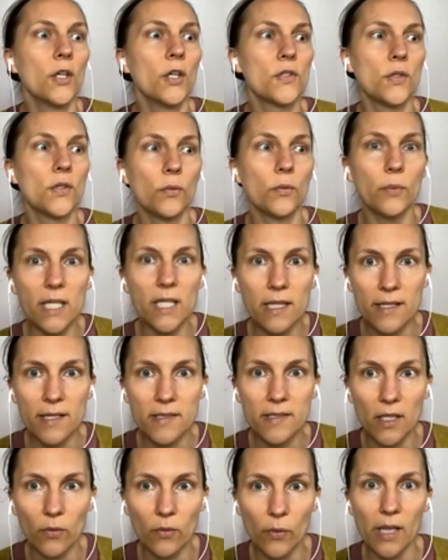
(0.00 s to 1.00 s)
to read
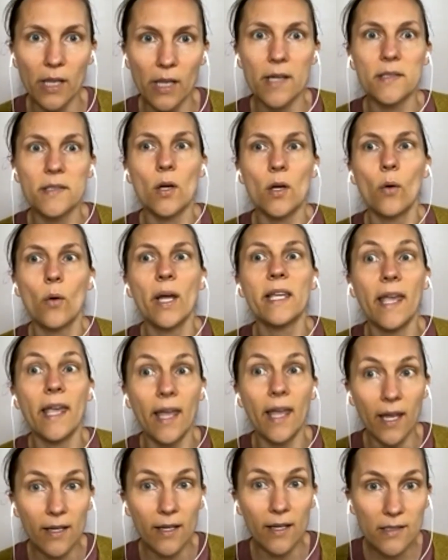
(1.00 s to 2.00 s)
this and realize, oh, I
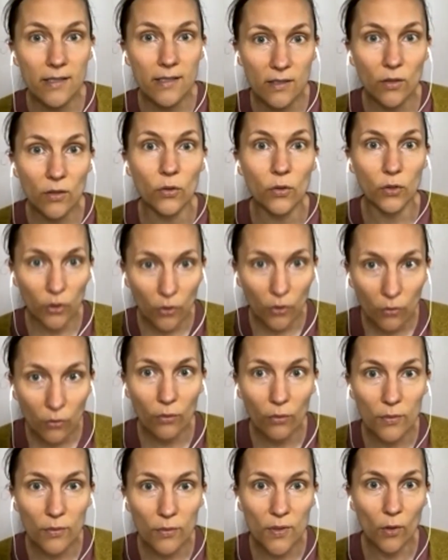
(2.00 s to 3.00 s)
can still
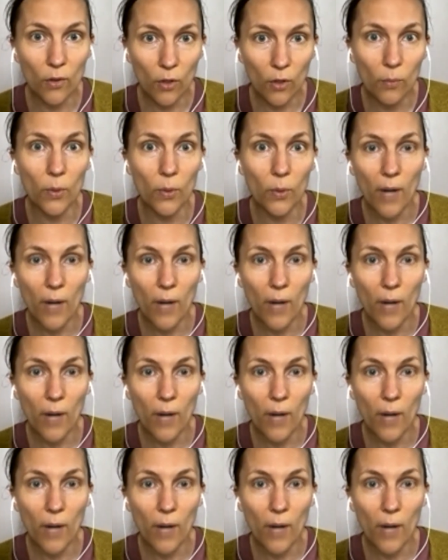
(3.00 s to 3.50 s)
use herbal